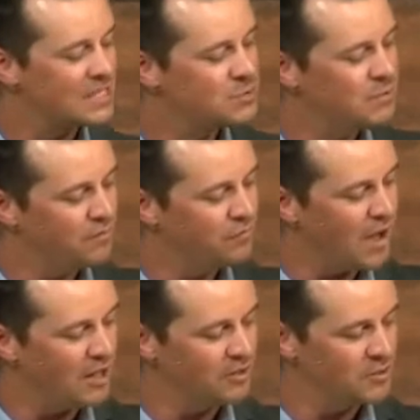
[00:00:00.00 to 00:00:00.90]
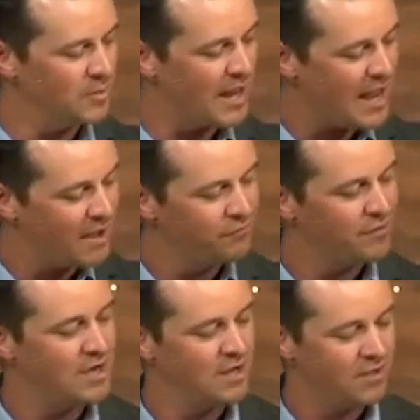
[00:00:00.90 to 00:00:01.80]
has been followed by
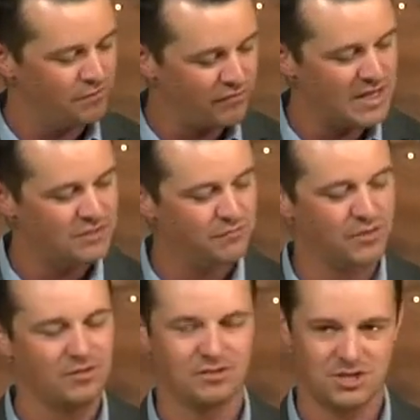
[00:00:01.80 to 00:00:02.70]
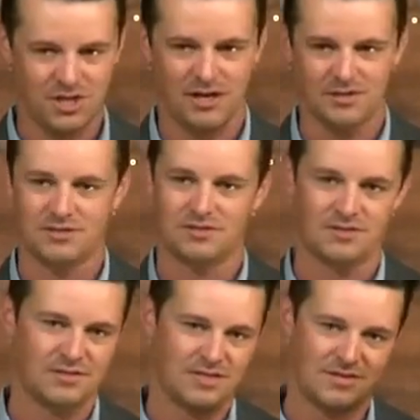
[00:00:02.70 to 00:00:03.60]
every faithful church
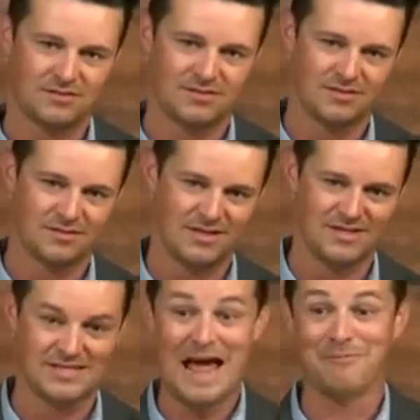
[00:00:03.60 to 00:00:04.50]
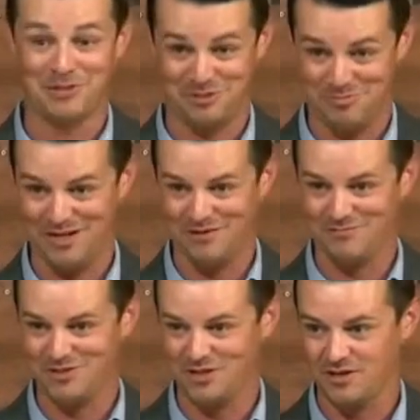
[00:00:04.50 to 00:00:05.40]
since the establishment of
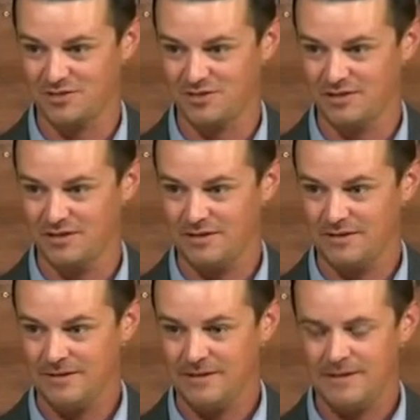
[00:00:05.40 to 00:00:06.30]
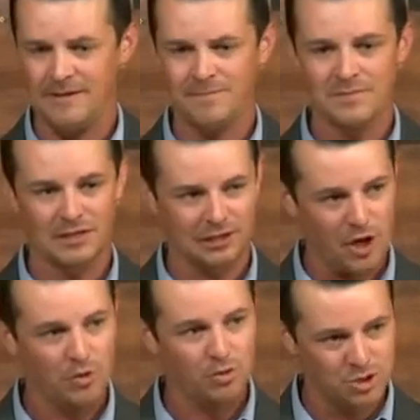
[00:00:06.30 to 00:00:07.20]
the church.
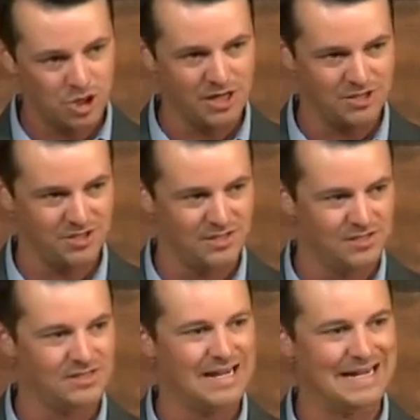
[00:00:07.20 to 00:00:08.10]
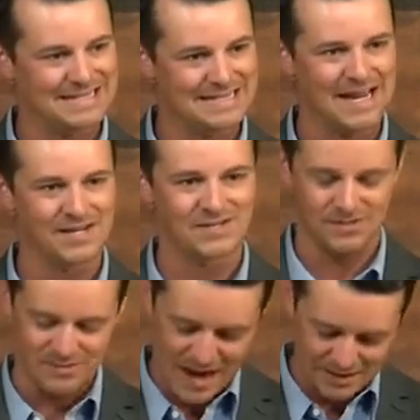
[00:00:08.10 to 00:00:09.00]
Local churches
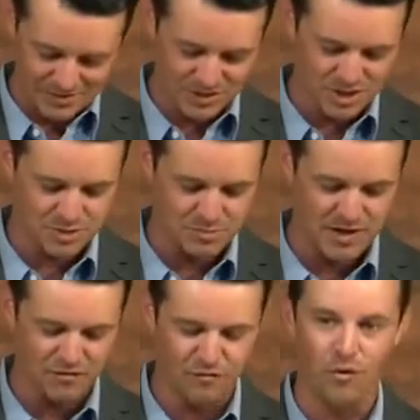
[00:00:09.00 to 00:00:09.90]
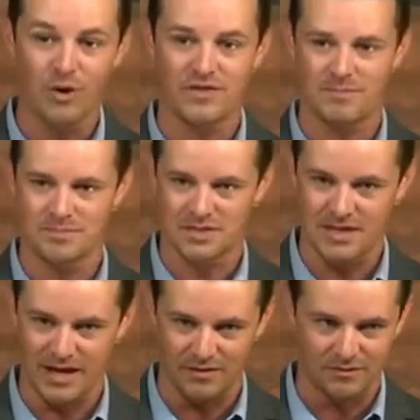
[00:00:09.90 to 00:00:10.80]
exist not to just be for
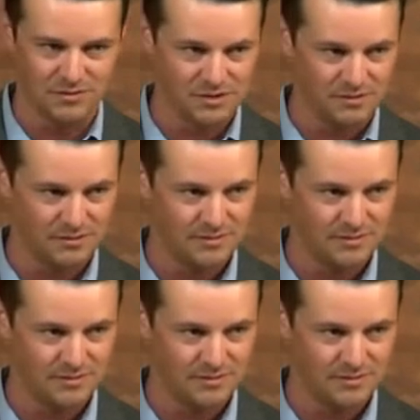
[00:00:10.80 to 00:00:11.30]
themselves,